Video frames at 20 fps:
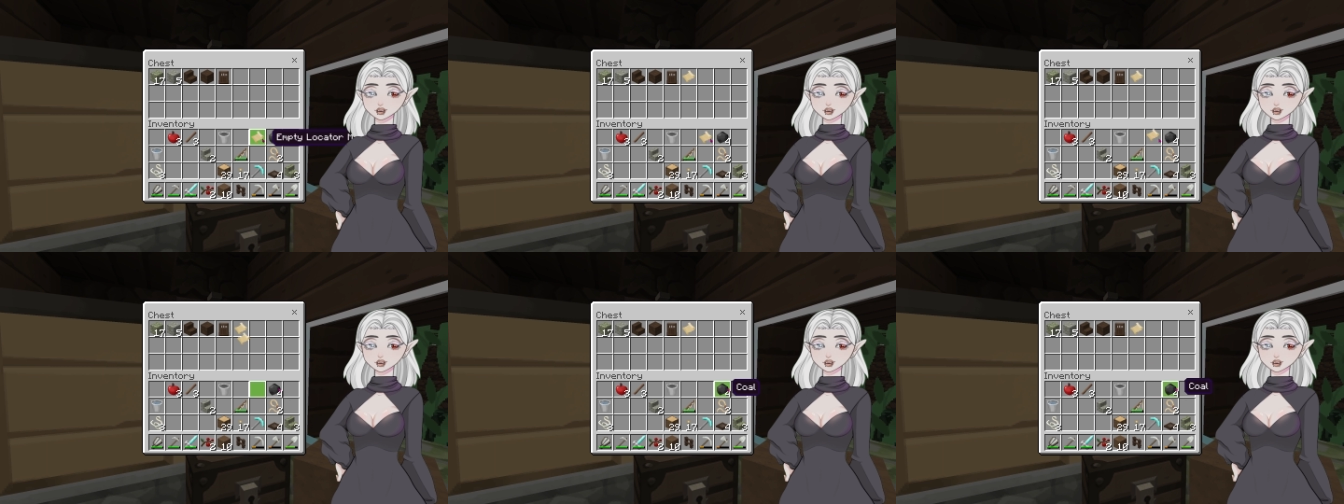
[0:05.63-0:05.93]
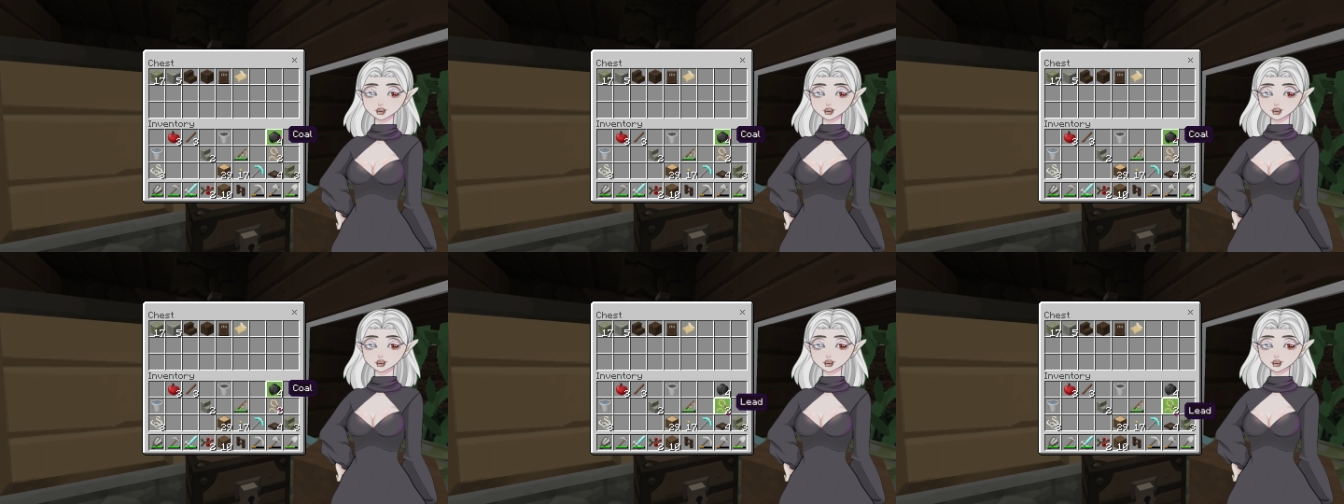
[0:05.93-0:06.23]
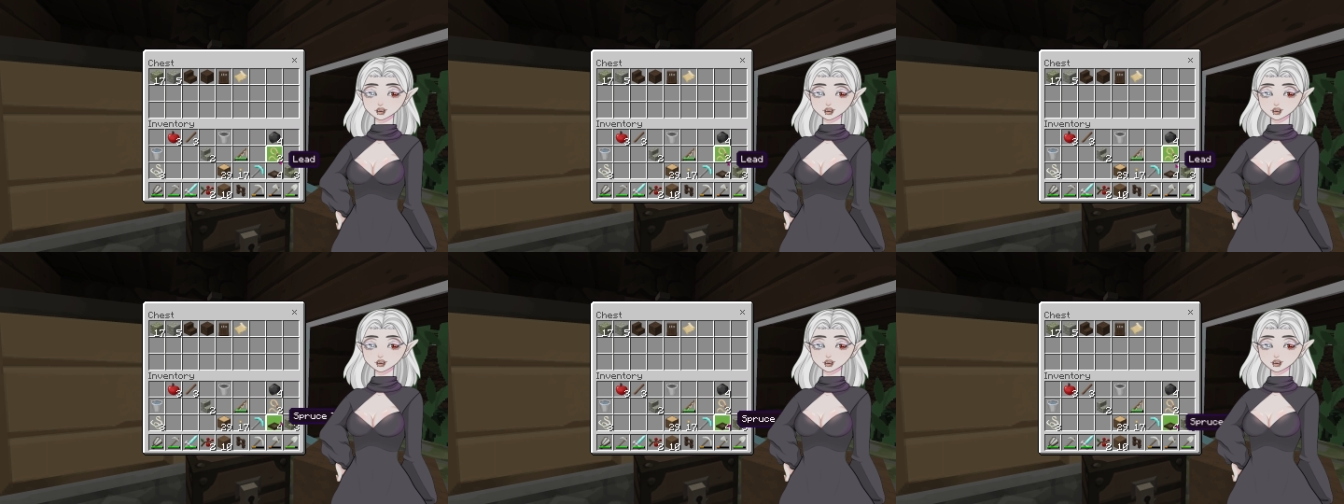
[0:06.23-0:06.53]
been
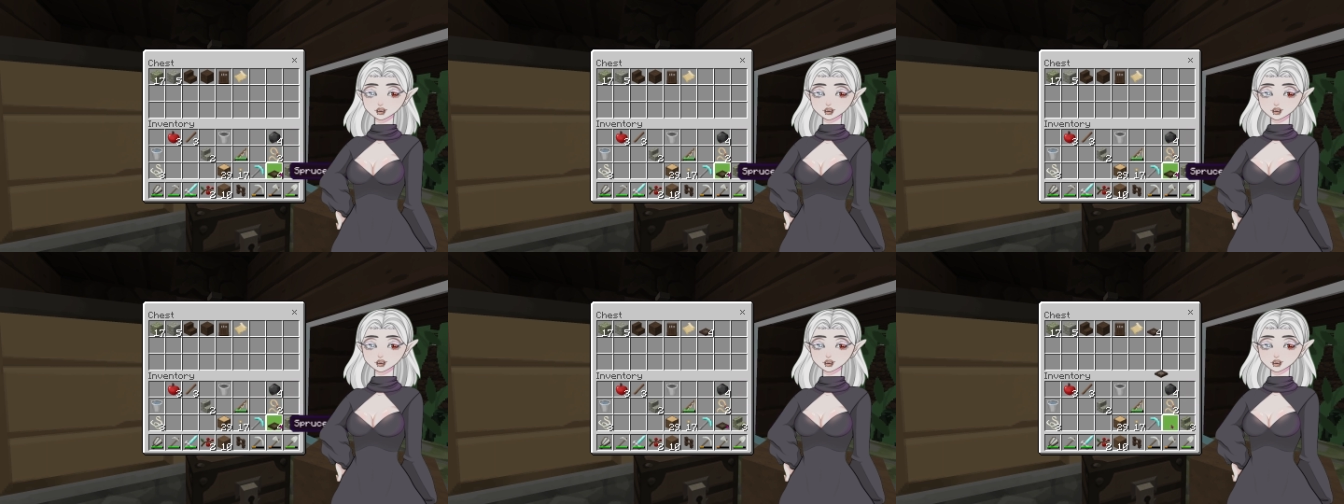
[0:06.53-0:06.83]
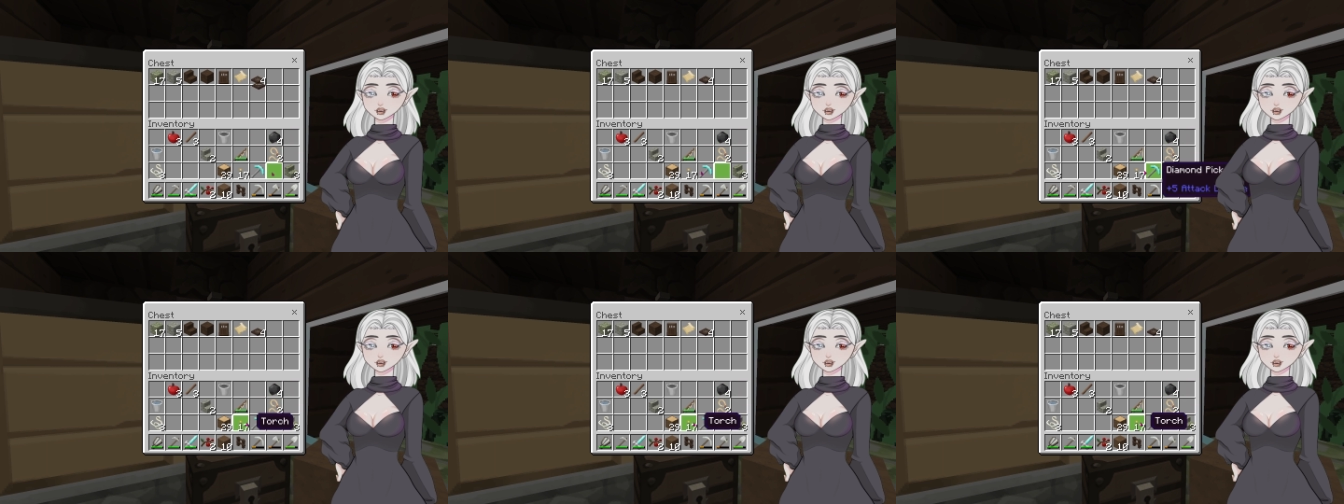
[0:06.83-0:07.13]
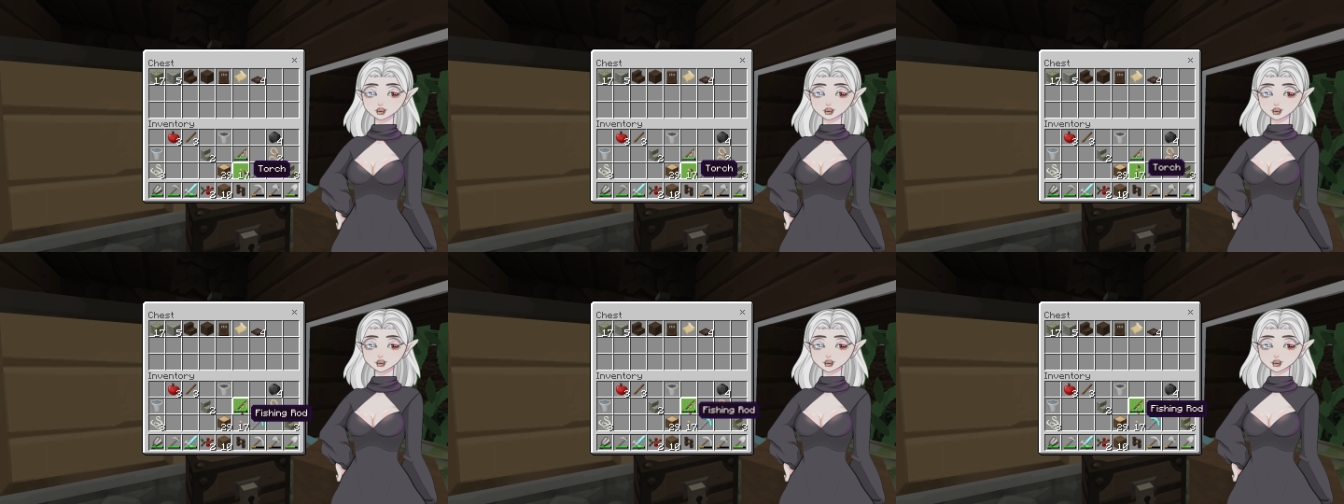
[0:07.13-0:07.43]
trying to
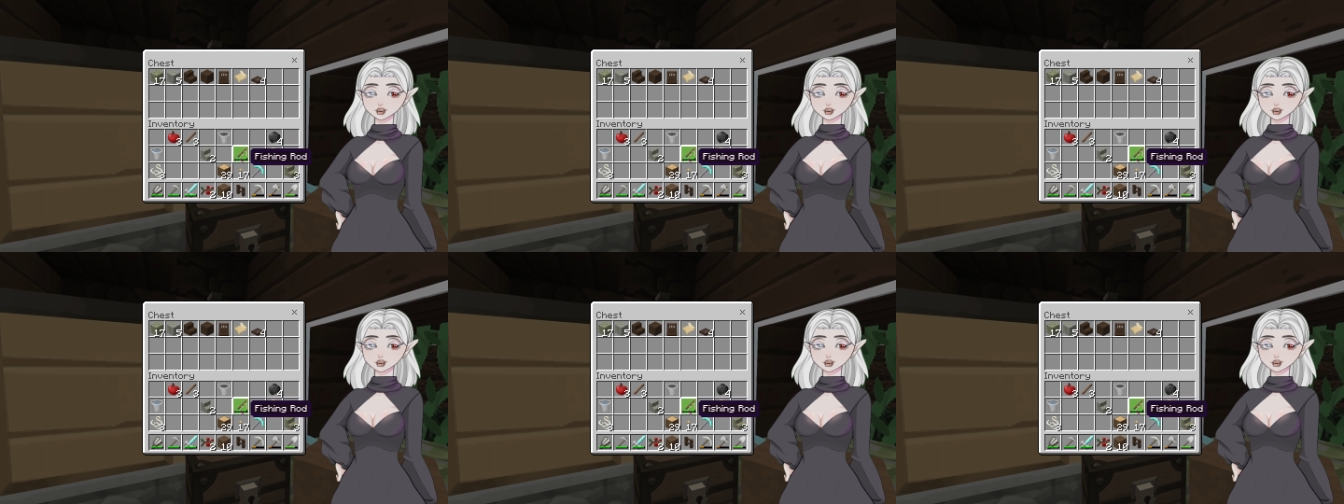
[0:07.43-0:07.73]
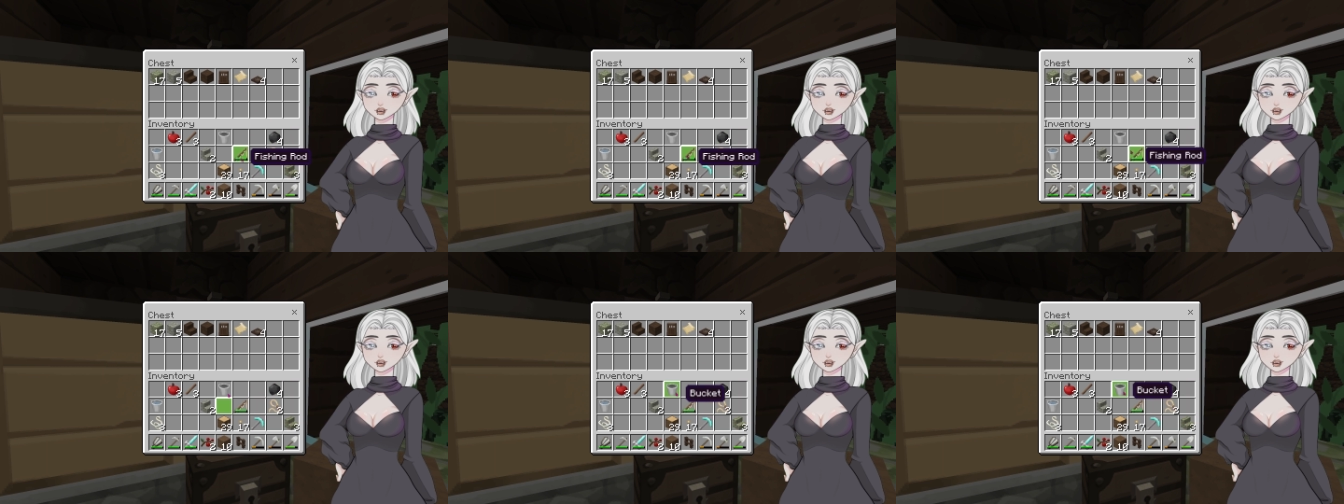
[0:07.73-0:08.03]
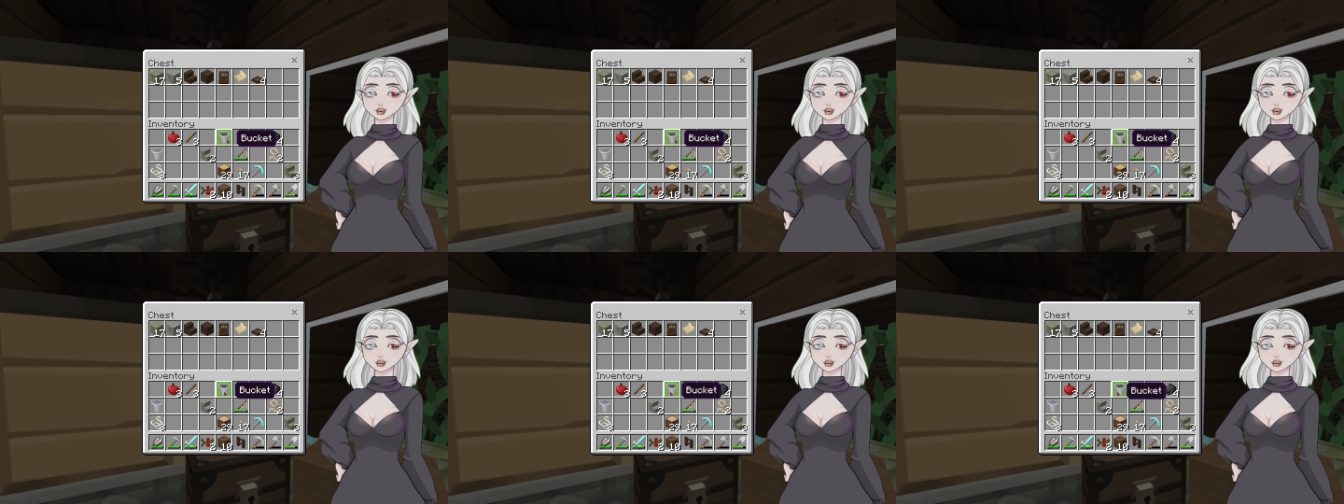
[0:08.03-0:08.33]
quit smoking,
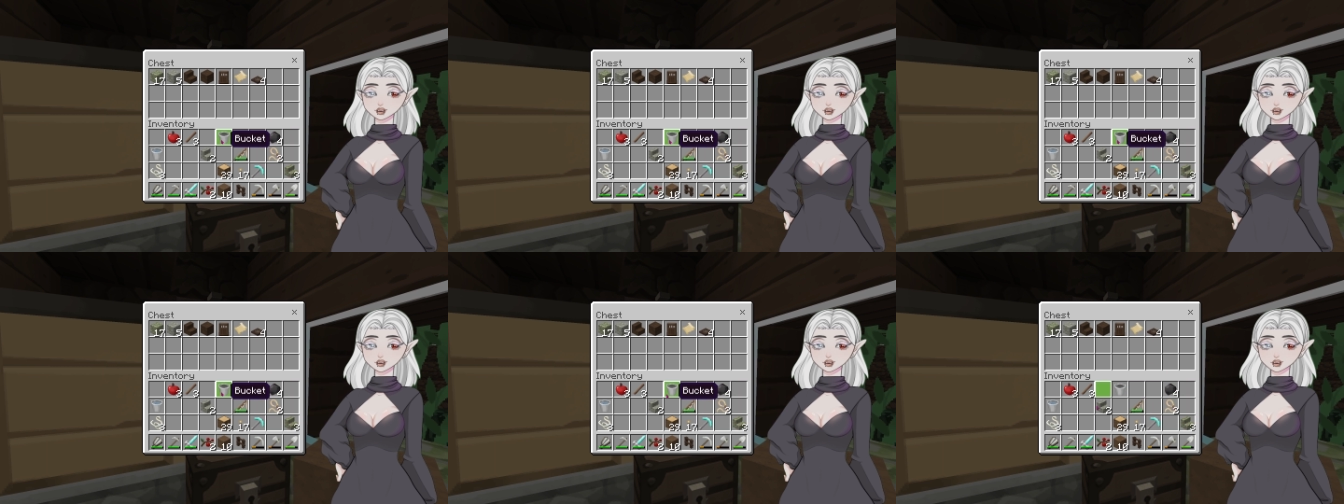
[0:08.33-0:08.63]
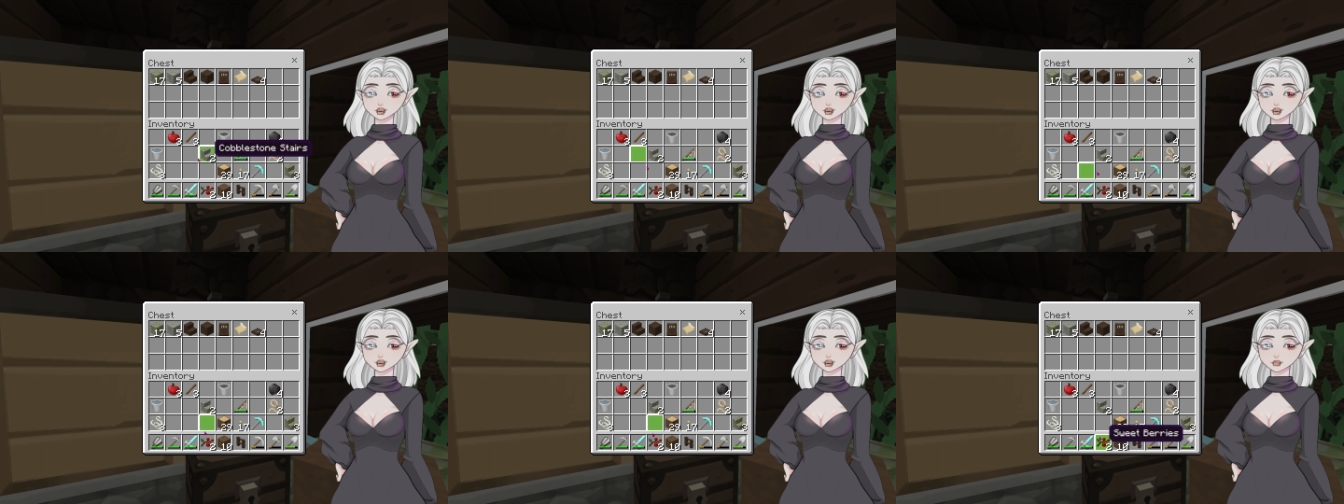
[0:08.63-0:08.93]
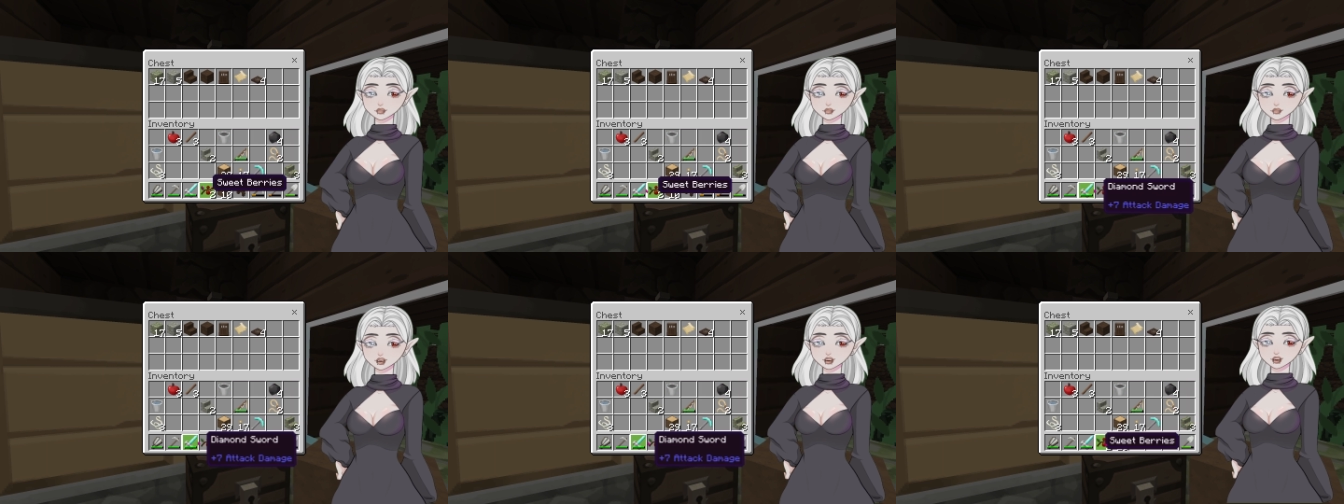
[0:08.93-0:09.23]
and
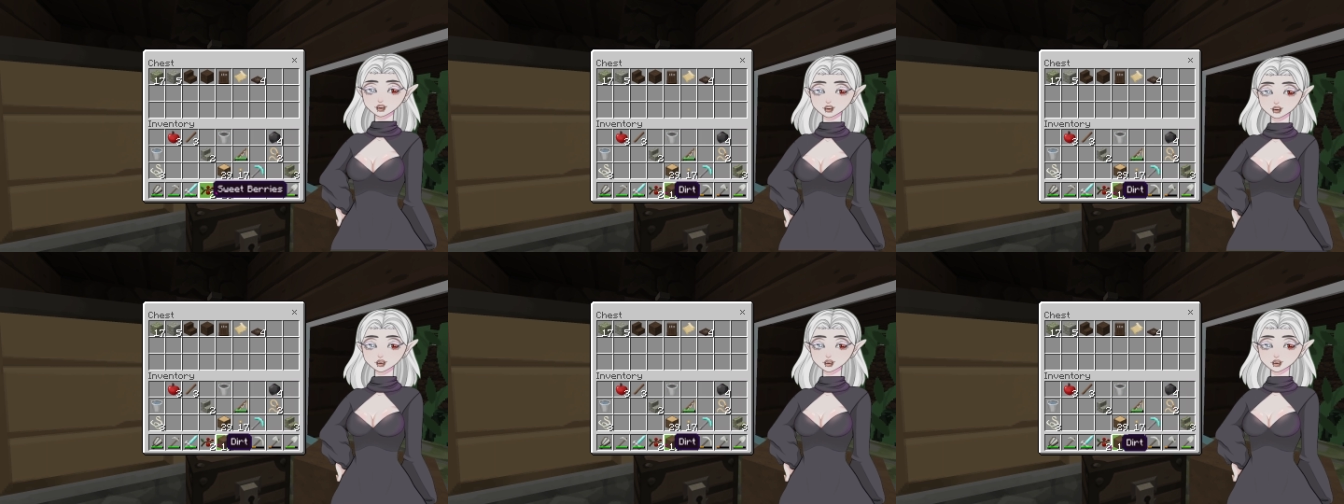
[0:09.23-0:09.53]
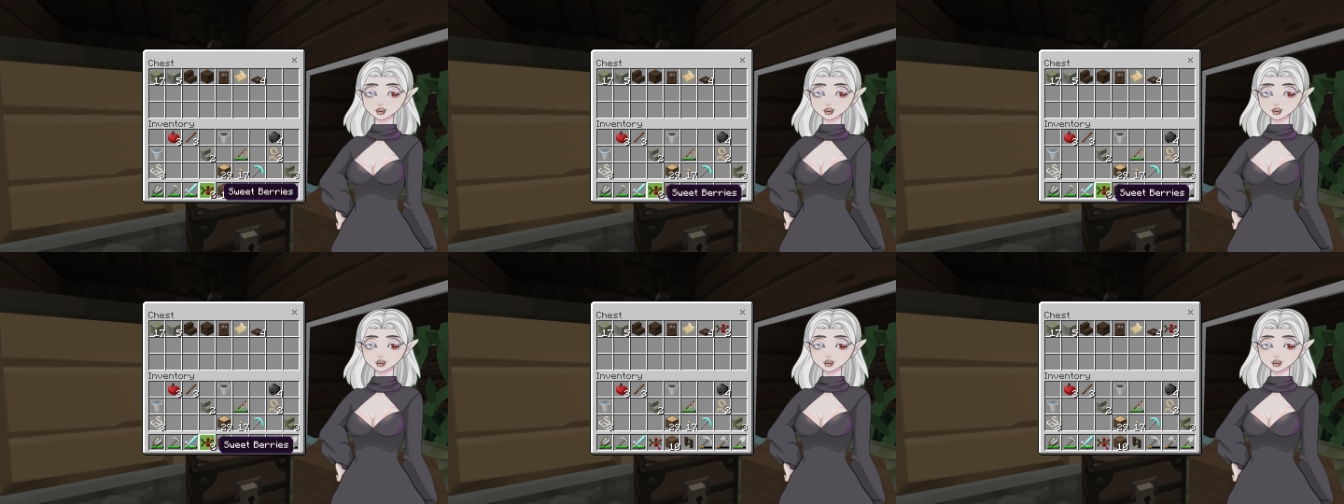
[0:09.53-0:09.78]
I want to die.